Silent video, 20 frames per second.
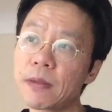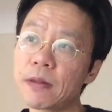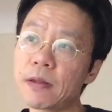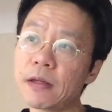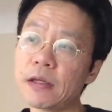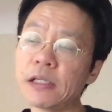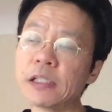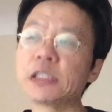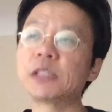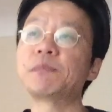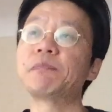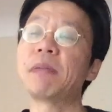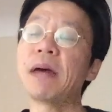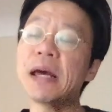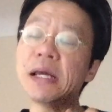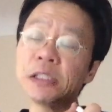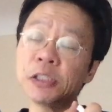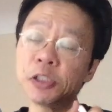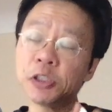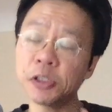
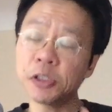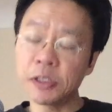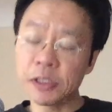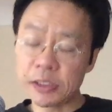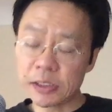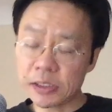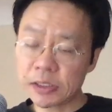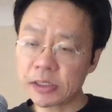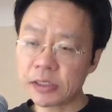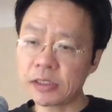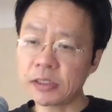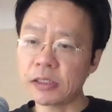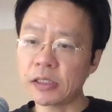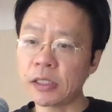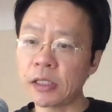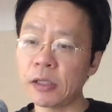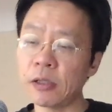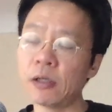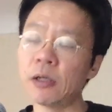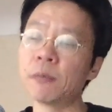expansionist
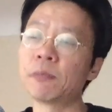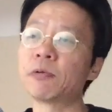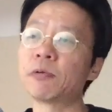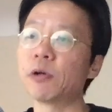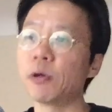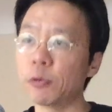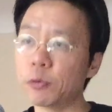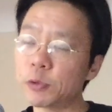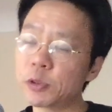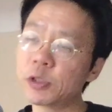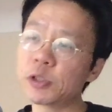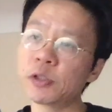approach